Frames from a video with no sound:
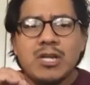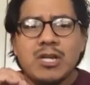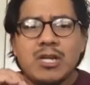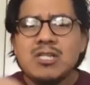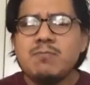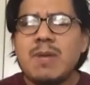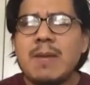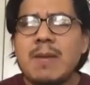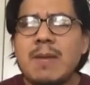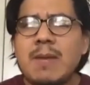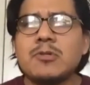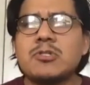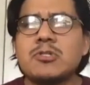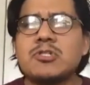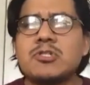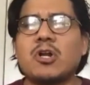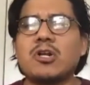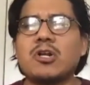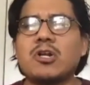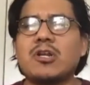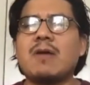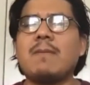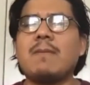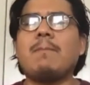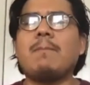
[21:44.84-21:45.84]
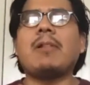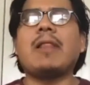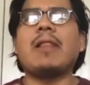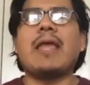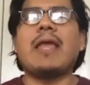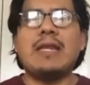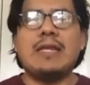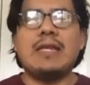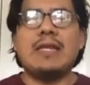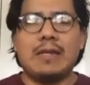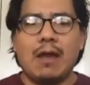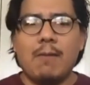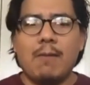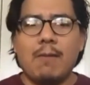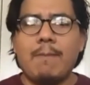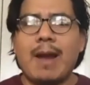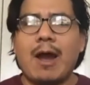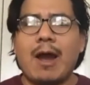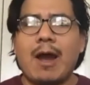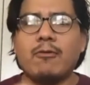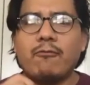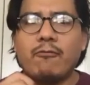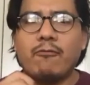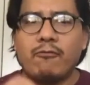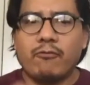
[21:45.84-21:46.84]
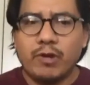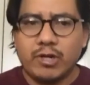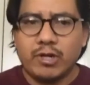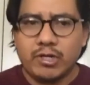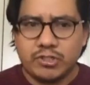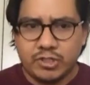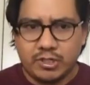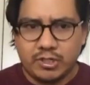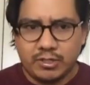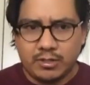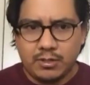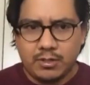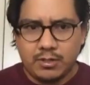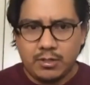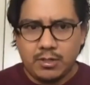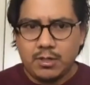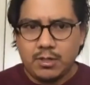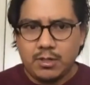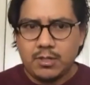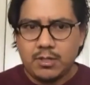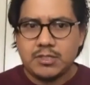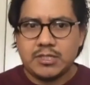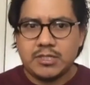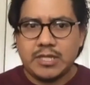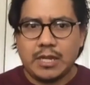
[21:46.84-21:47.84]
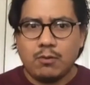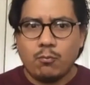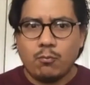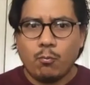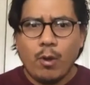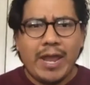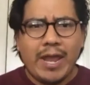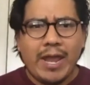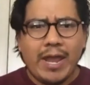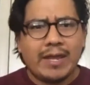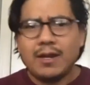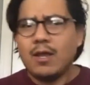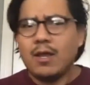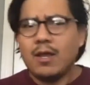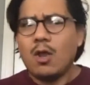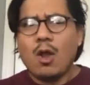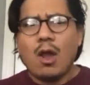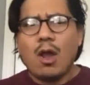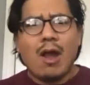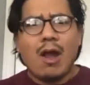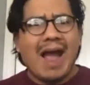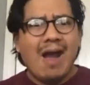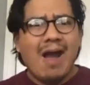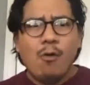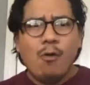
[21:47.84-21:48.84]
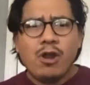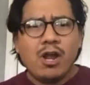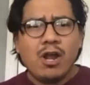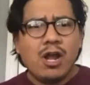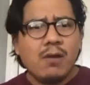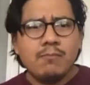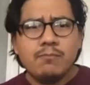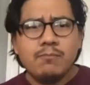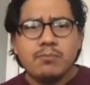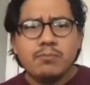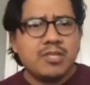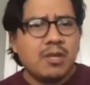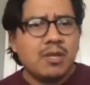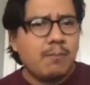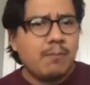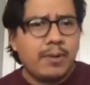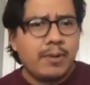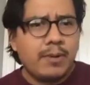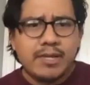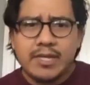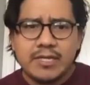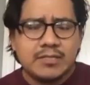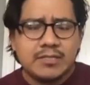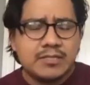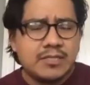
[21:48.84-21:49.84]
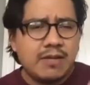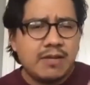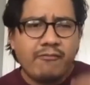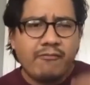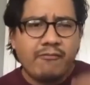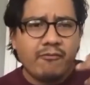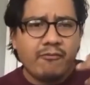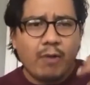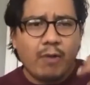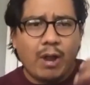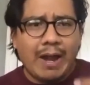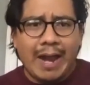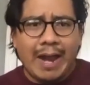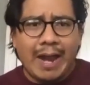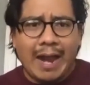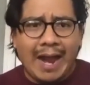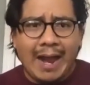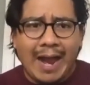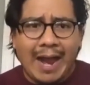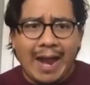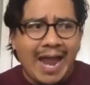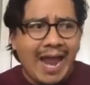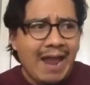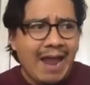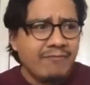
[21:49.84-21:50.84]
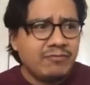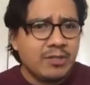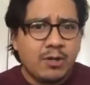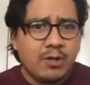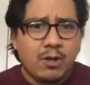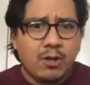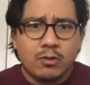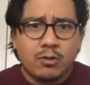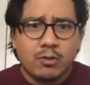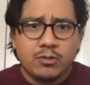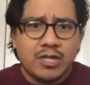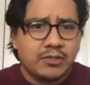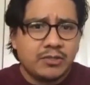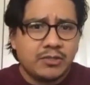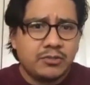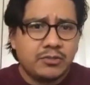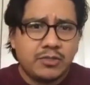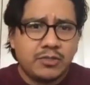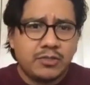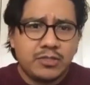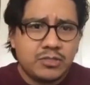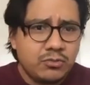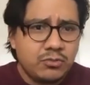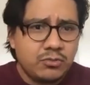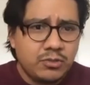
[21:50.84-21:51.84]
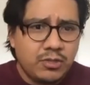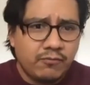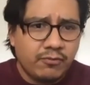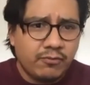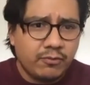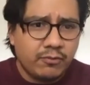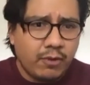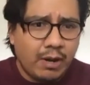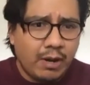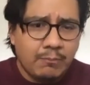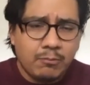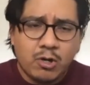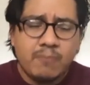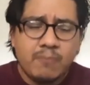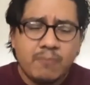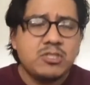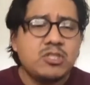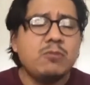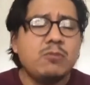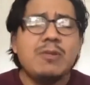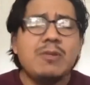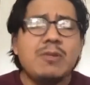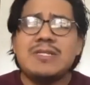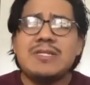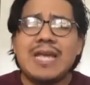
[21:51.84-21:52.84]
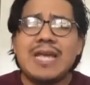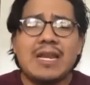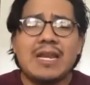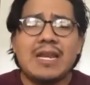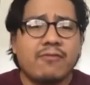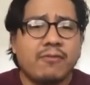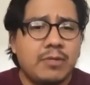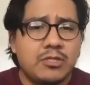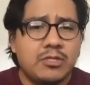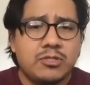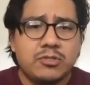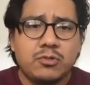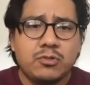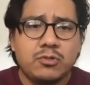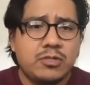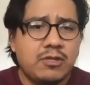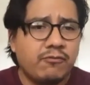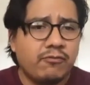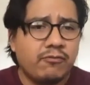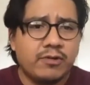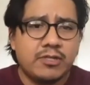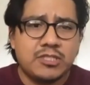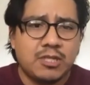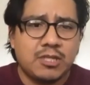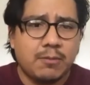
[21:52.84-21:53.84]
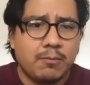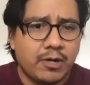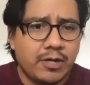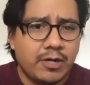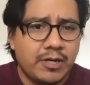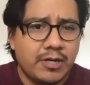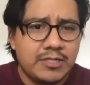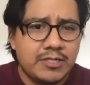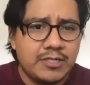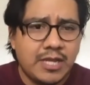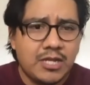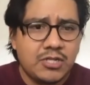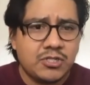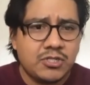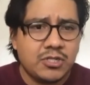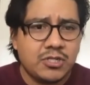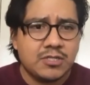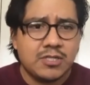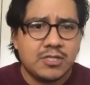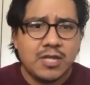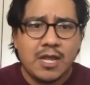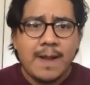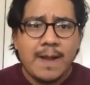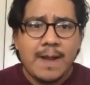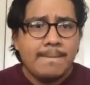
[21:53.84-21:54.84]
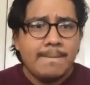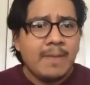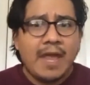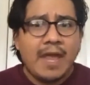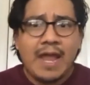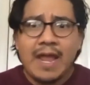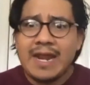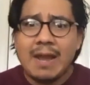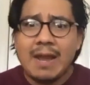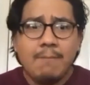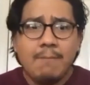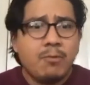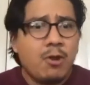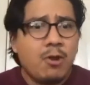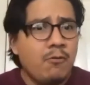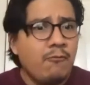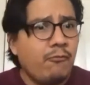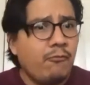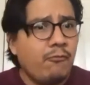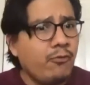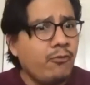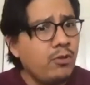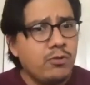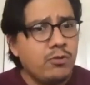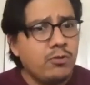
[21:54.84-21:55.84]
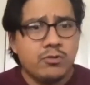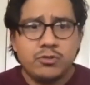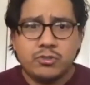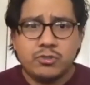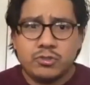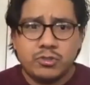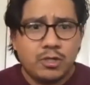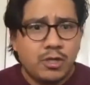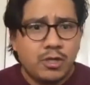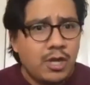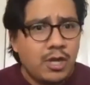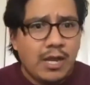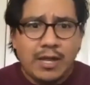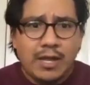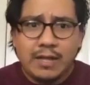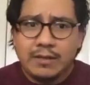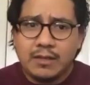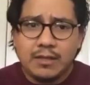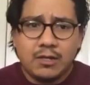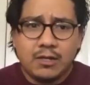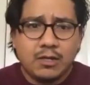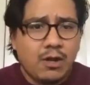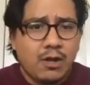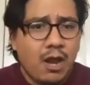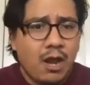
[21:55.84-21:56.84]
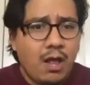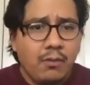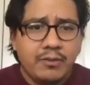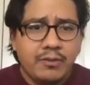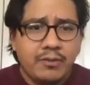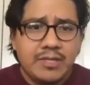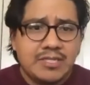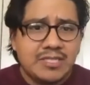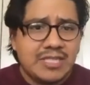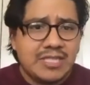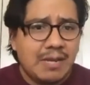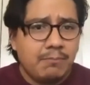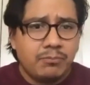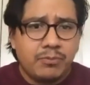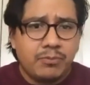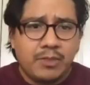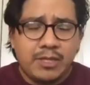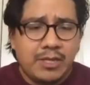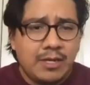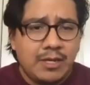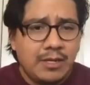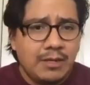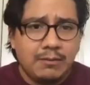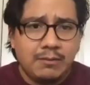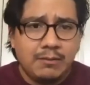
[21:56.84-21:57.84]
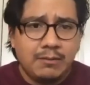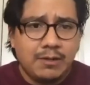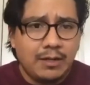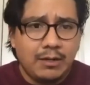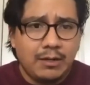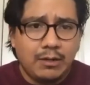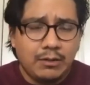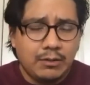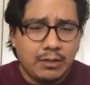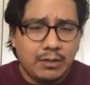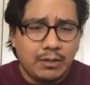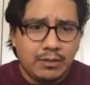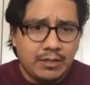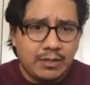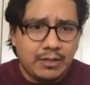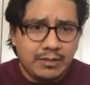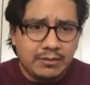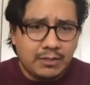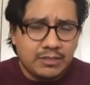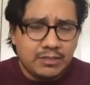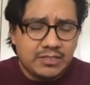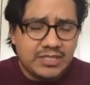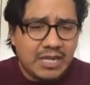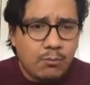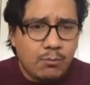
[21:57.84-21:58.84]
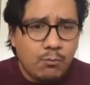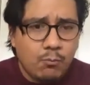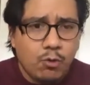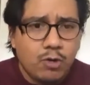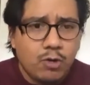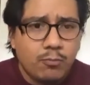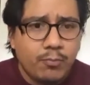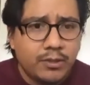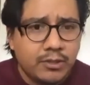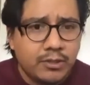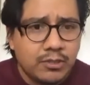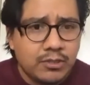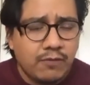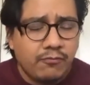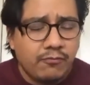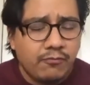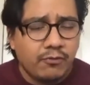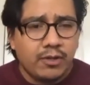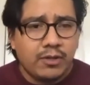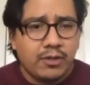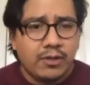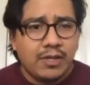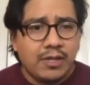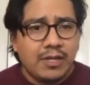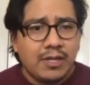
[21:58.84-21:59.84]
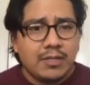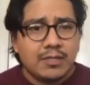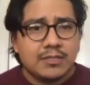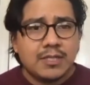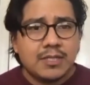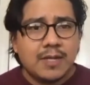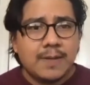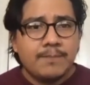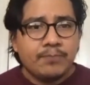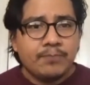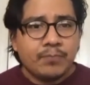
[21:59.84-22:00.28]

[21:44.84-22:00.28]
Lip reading: people start complaining about friction, saying, wait, how come somebody is, I have to go talk to these two different, I'm consuming data from these two different sub-organizations, and I'm confused. They're calling the same thing, the same word, but they're different things.